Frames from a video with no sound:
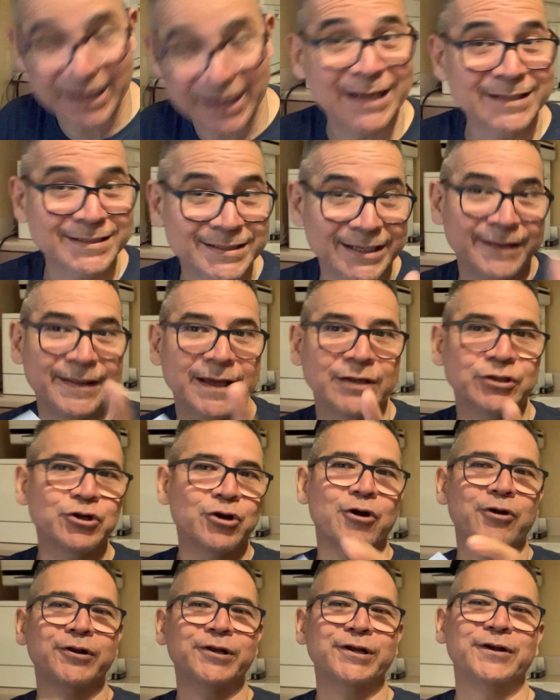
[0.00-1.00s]
I say that. You
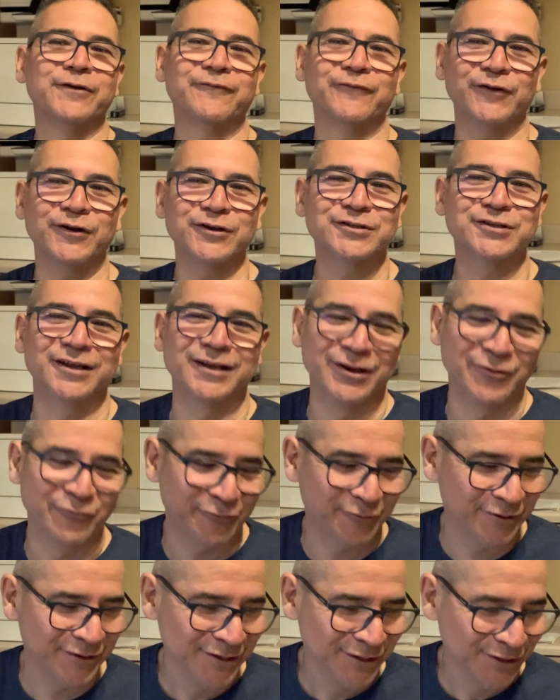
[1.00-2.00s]
heard it here first.
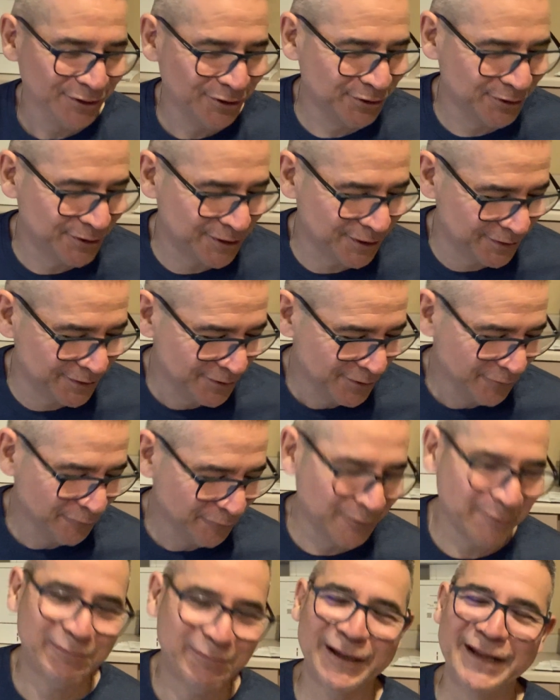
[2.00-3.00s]
You can
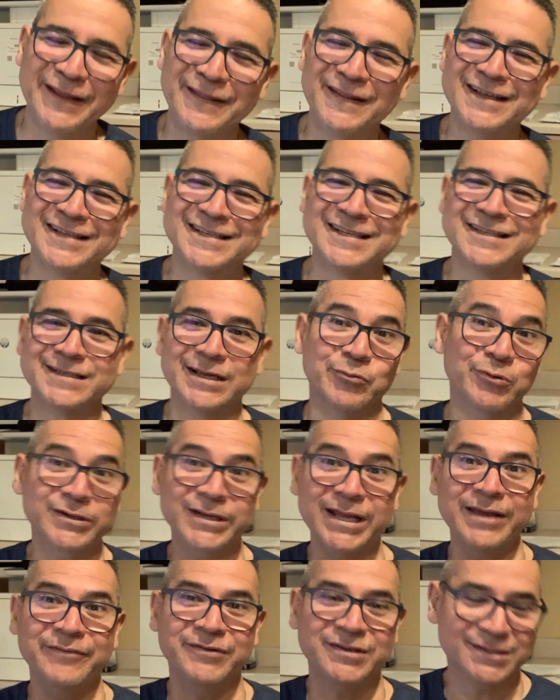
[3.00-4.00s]
replay this and say, well,
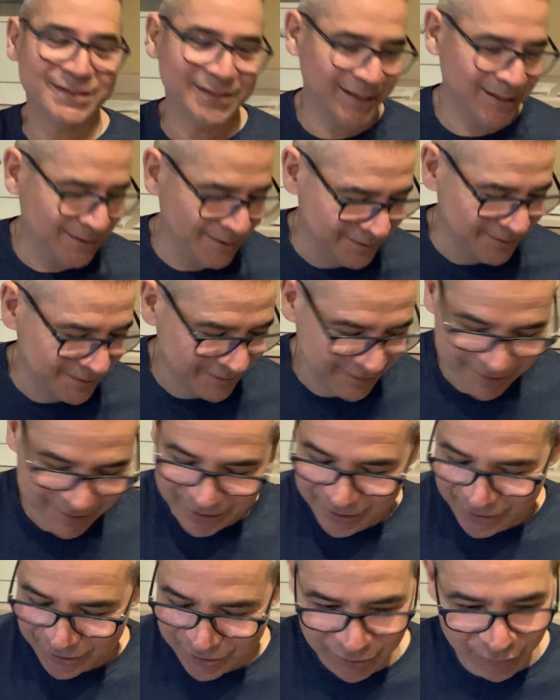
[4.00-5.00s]
David said.
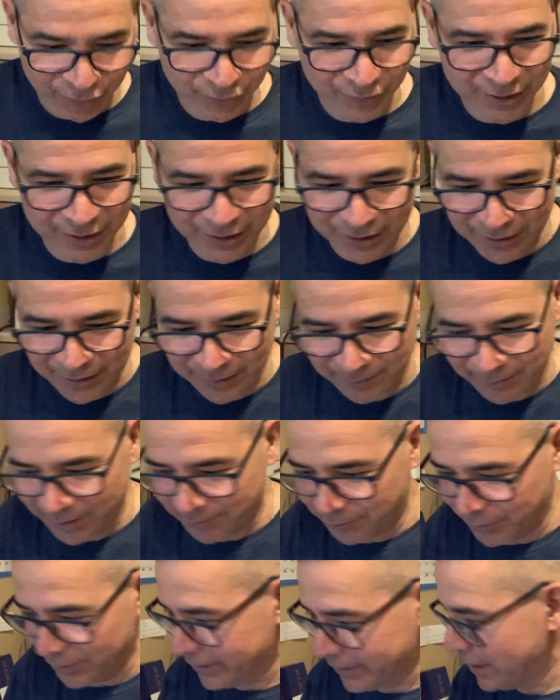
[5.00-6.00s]
So I'm going to
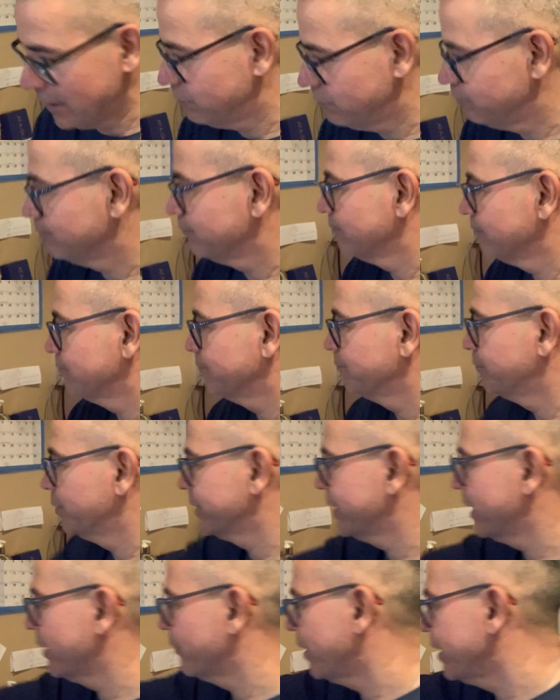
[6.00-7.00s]
put
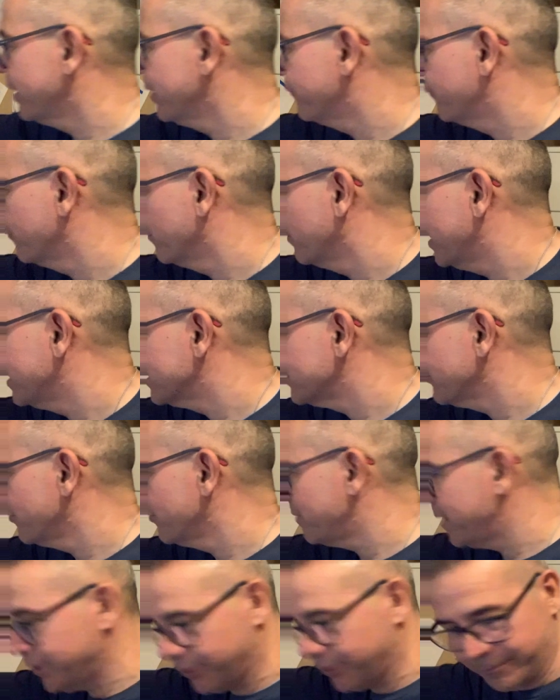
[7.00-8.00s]
that right here for as a
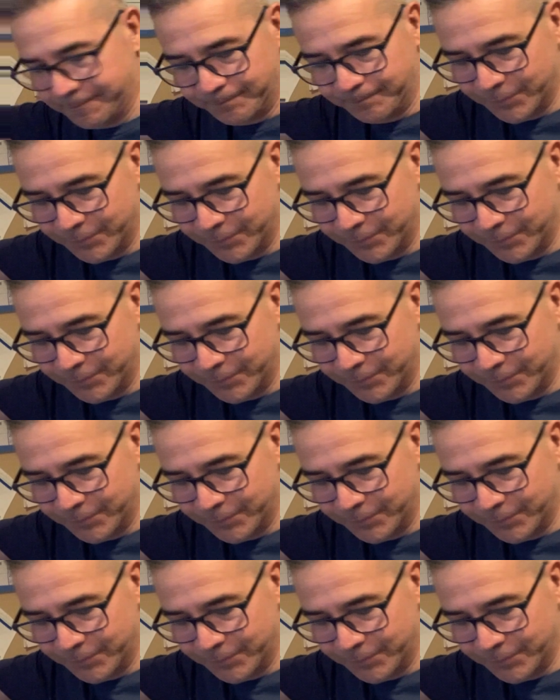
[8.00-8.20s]
reminder.